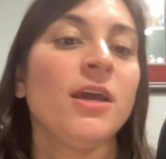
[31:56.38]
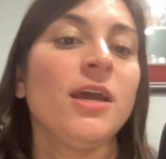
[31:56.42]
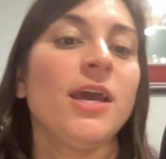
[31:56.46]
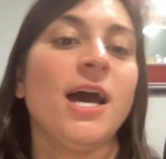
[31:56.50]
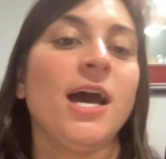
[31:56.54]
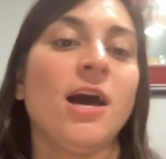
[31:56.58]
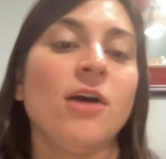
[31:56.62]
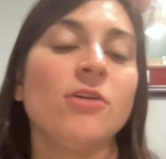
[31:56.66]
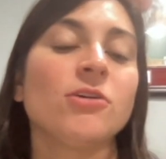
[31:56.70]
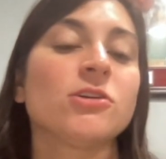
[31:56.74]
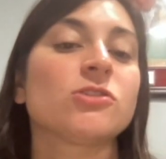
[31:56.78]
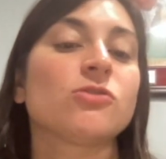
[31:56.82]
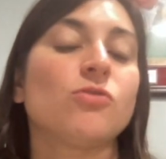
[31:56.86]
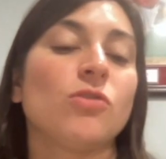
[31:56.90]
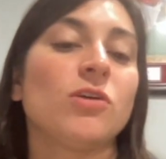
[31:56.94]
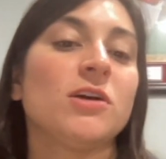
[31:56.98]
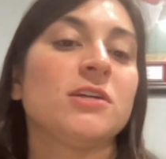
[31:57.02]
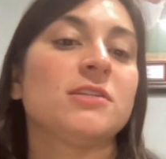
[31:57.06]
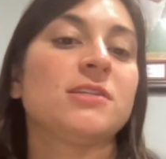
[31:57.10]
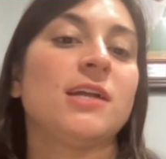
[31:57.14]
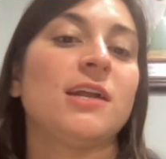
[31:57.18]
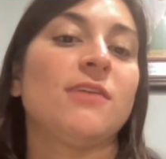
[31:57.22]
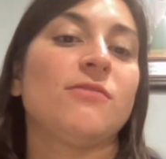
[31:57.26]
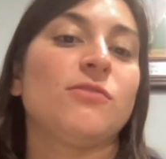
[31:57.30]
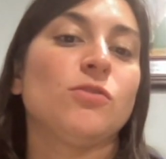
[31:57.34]
Alex Cora
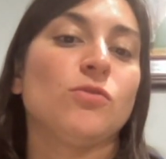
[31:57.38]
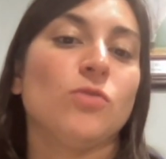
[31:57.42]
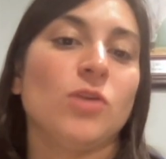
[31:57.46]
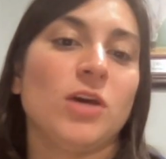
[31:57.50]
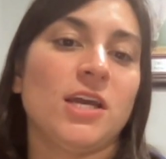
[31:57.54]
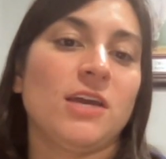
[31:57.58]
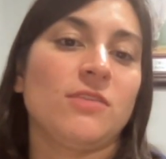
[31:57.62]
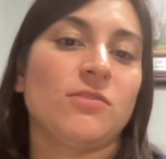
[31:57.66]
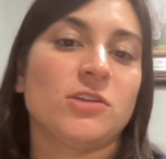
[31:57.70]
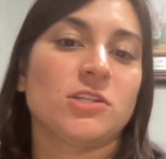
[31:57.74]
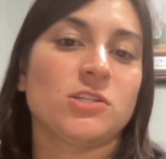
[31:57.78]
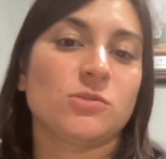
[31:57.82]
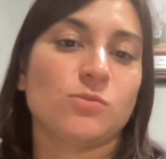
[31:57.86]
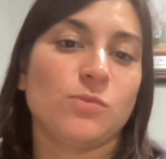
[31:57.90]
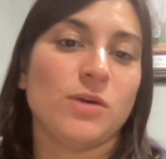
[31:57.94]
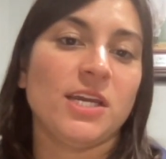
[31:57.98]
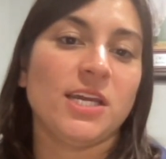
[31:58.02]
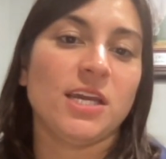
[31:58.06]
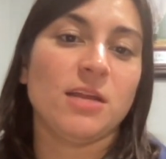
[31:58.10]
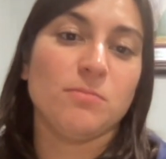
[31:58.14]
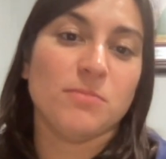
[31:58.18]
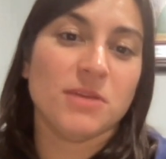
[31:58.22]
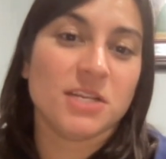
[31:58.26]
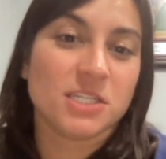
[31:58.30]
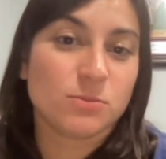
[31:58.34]
said if you look at the swing
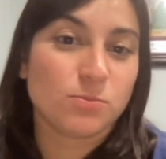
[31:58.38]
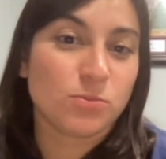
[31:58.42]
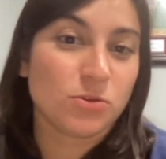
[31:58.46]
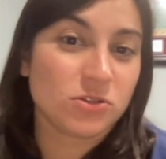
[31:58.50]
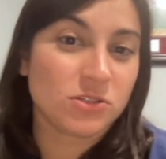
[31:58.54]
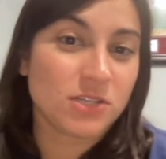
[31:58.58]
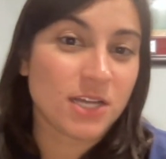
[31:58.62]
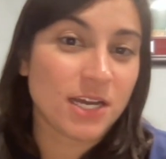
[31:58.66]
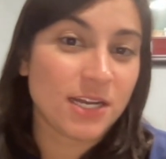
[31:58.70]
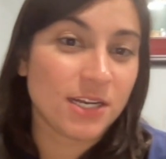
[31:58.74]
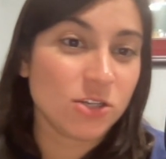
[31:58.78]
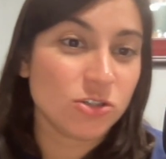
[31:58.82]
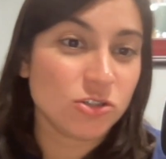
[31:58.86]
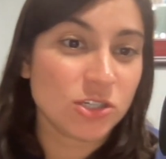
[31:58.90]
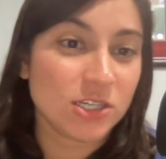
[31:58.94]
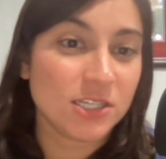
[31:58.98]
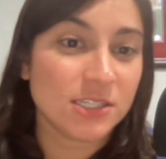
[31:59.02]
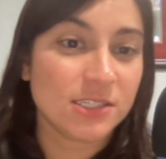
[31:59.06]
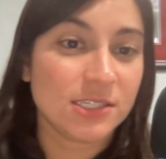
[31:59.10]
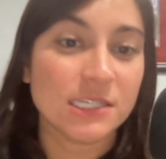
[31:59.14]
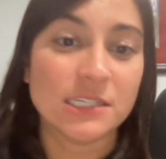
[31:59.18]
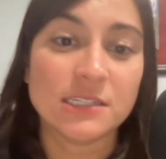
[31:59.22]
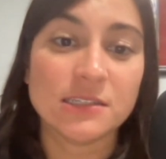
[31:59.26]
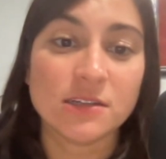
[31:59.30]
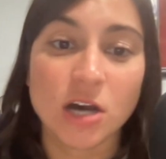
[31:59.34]
and miss
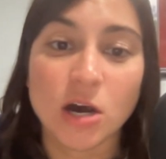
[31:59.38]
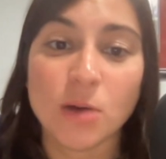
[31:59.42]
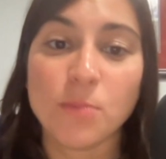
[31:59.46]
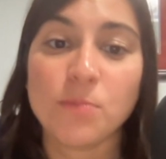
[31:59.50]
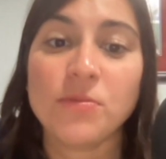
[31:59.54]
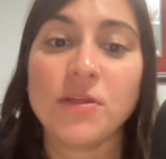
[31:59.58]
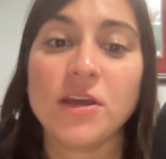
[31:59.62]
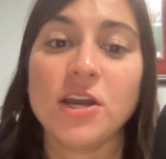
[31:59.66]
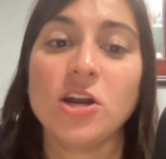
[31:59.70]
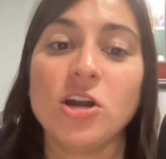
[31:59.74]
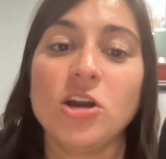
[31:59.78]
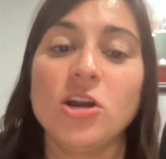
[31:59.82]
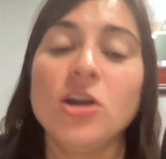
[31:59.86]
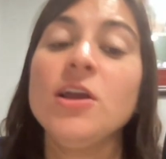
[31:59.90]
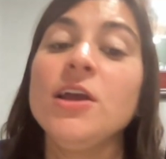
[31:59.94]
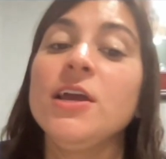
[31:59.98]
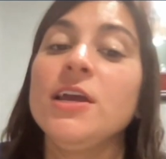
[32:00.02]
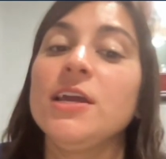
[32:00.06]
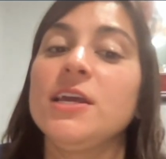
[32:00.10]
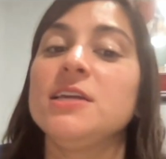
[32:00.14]
percentages, he's up there.